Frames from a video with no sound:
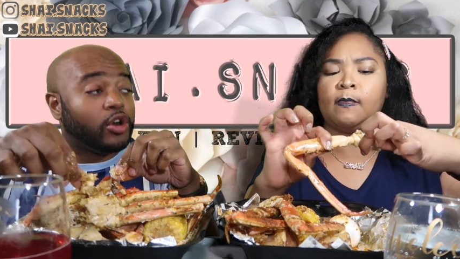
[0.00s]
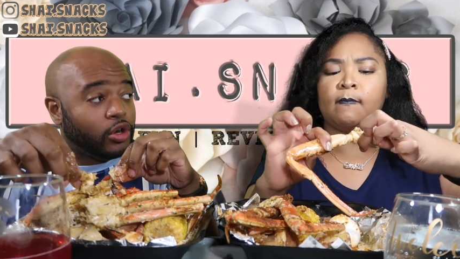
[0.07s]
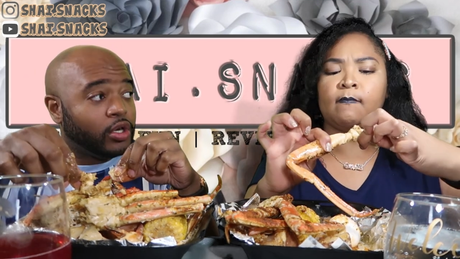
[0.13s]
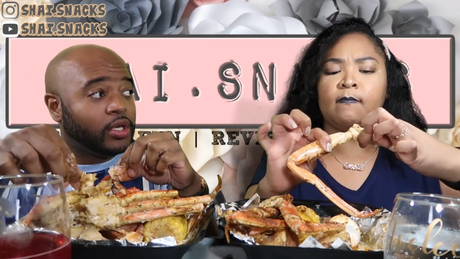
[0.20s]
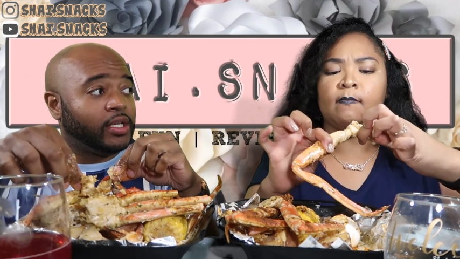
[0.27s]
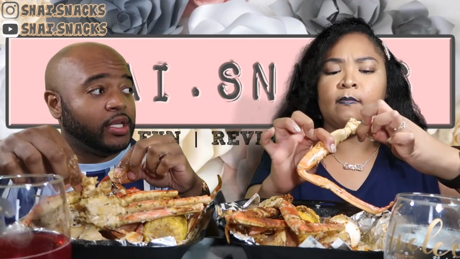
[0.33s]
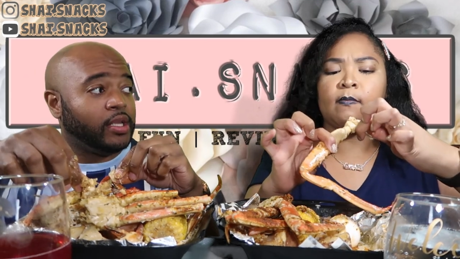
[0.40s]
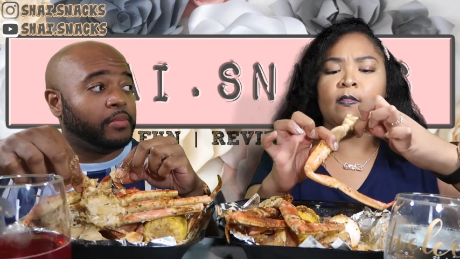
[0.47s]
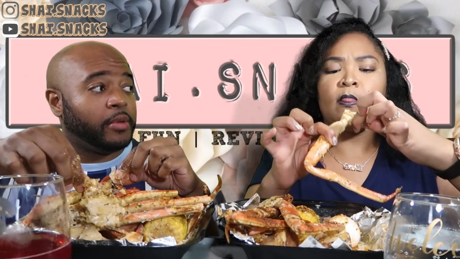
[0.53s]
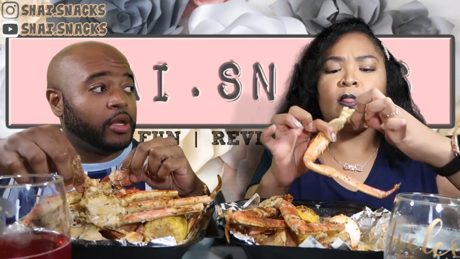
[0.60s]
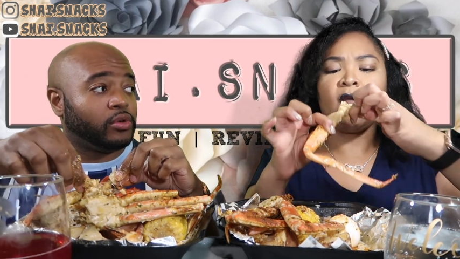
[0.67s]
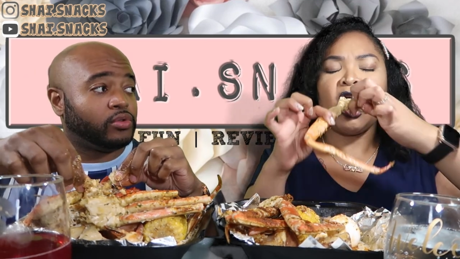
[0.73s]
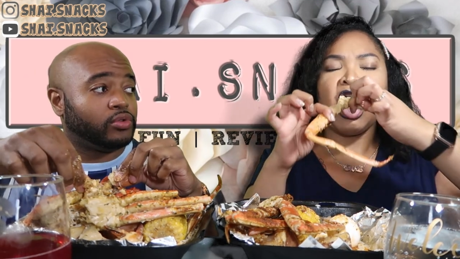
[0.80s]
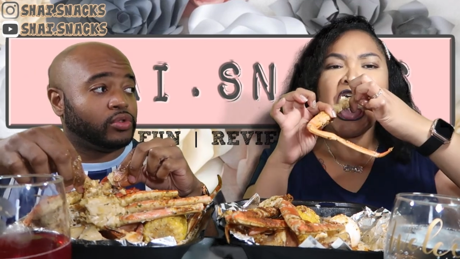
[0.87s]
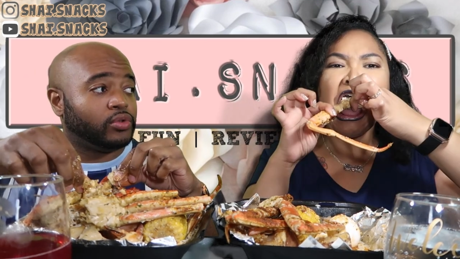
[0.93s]
Speaker 1: currently in
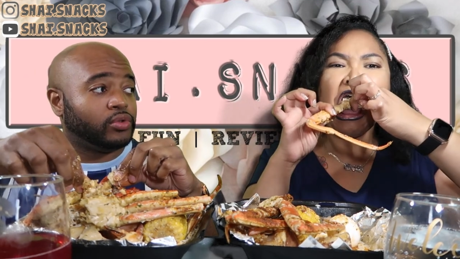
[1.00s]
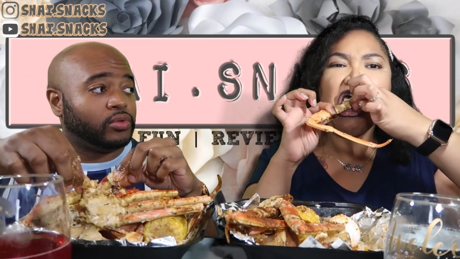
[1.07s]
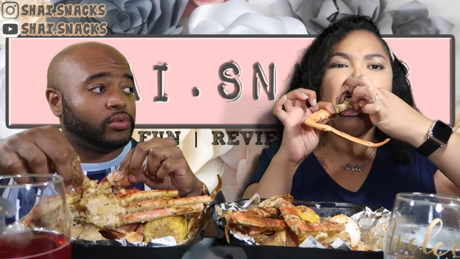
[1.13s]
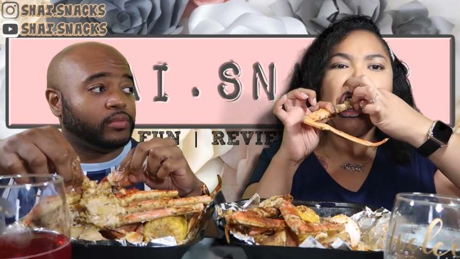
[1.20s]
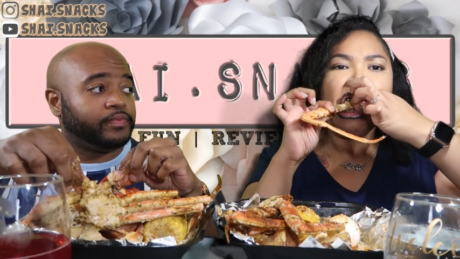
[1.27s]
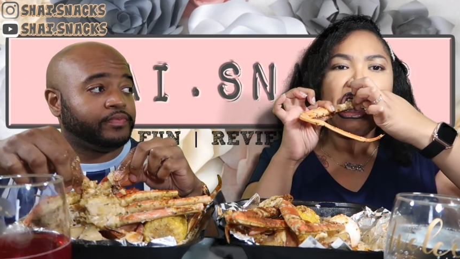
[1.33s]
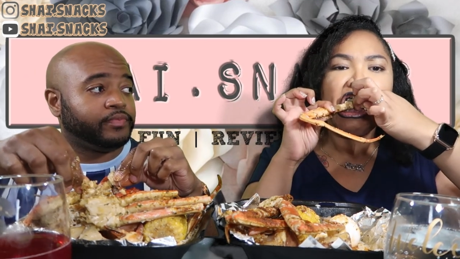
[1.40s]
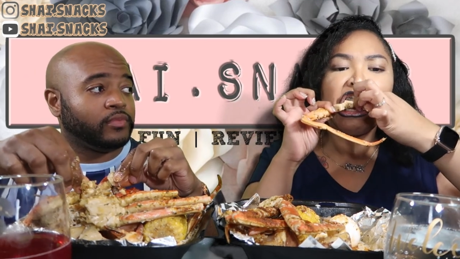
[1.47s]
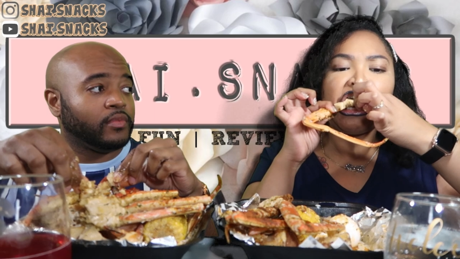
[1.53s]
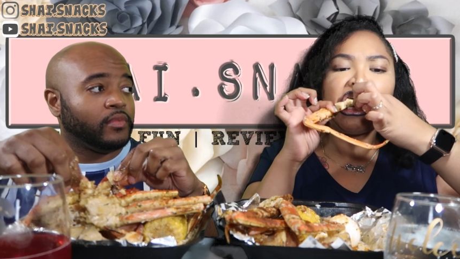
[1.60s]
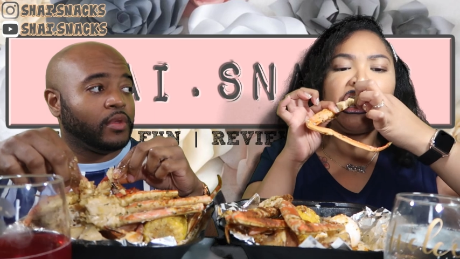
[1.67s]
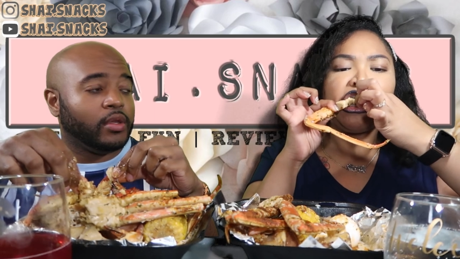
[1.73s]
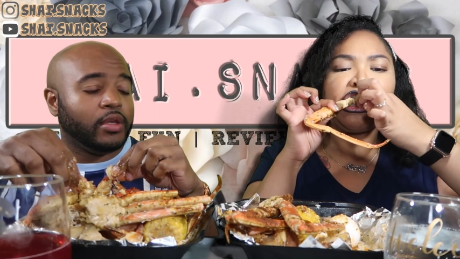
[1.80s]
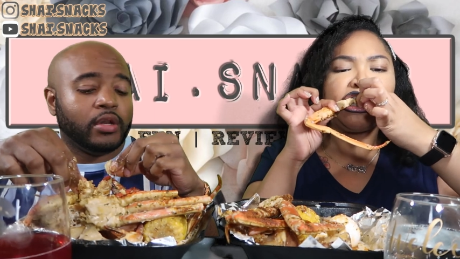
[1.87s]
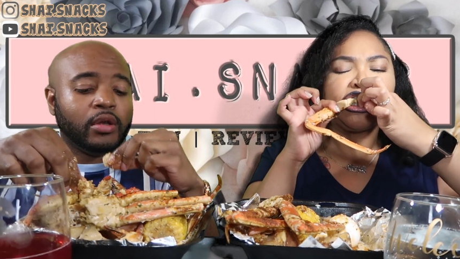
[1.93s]
medical school
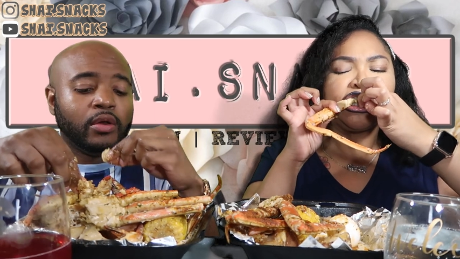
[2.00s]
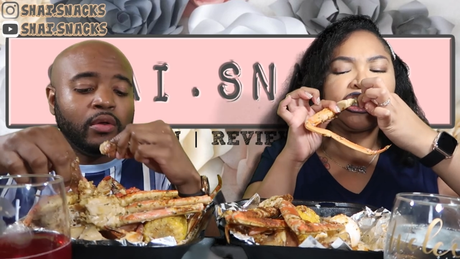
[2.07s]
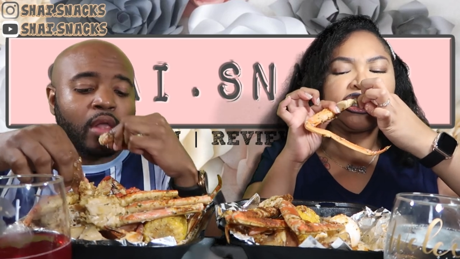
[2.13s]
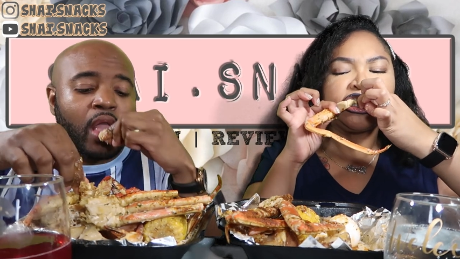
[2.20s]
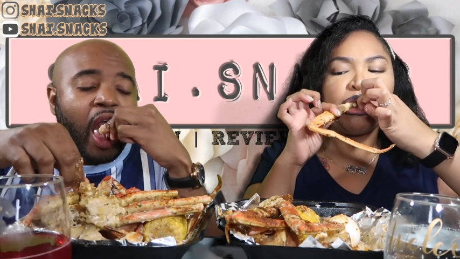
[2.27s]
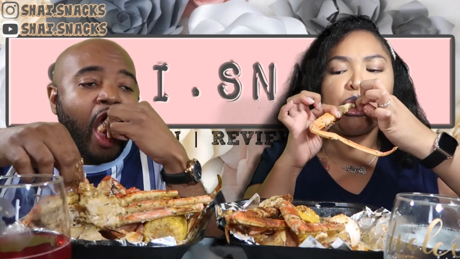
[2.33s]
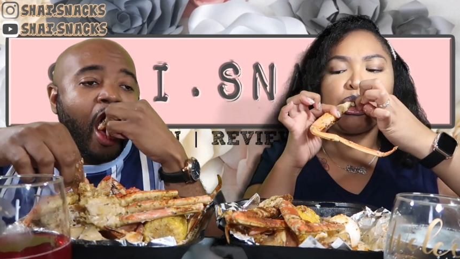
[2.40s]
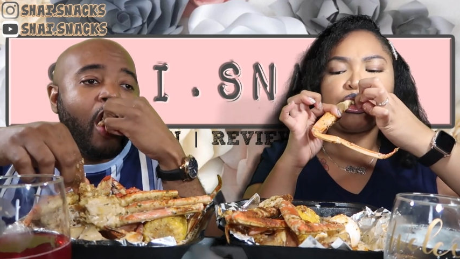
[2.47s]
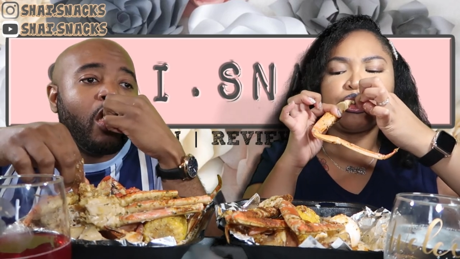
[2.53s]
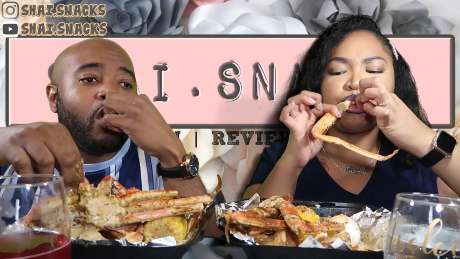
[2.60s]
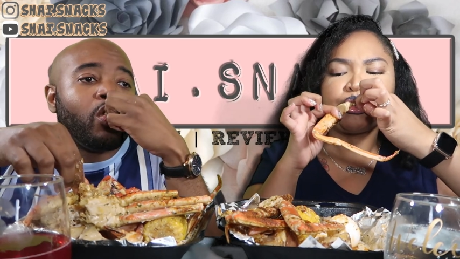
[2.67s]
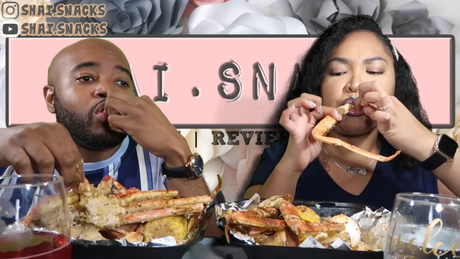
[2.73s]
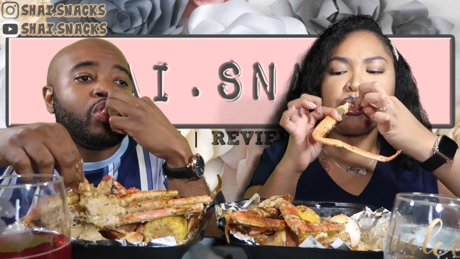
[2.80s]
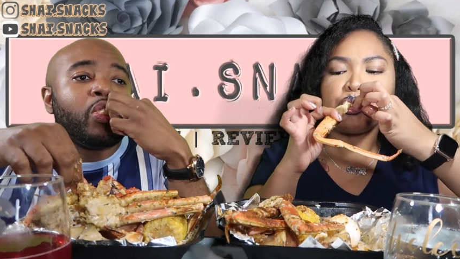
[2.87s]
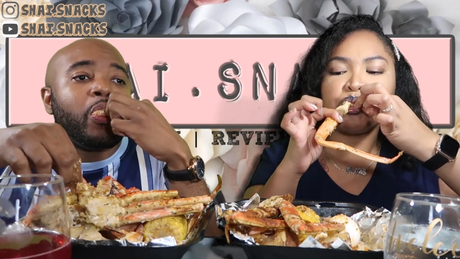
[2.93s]
you know mm
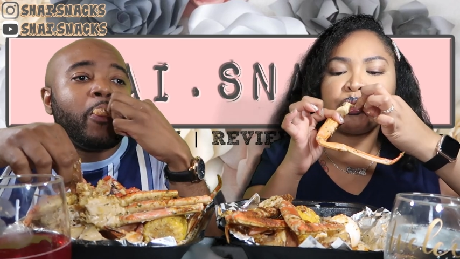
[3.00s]
-hmm.